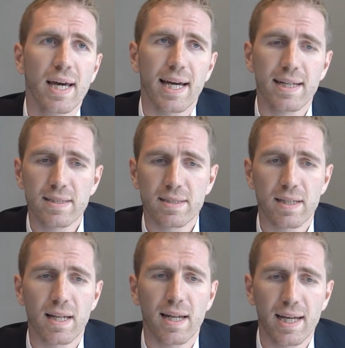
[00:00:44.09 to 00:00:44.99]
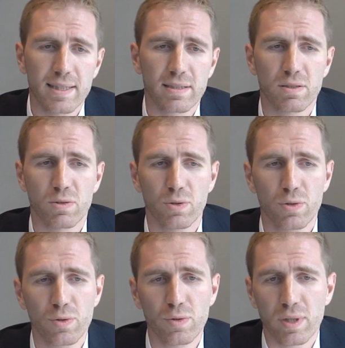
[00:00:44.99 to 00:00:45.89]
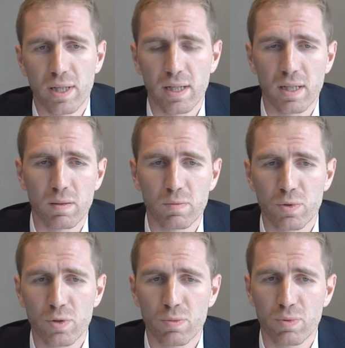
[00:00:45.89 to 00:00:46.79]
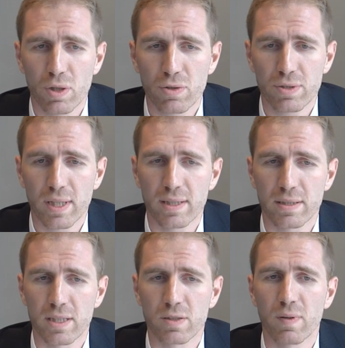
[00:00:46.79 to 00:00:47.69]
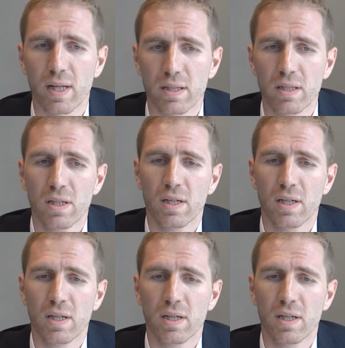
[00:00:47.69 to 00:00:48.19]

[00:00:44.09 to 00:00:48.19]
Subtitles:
and this led to a process as well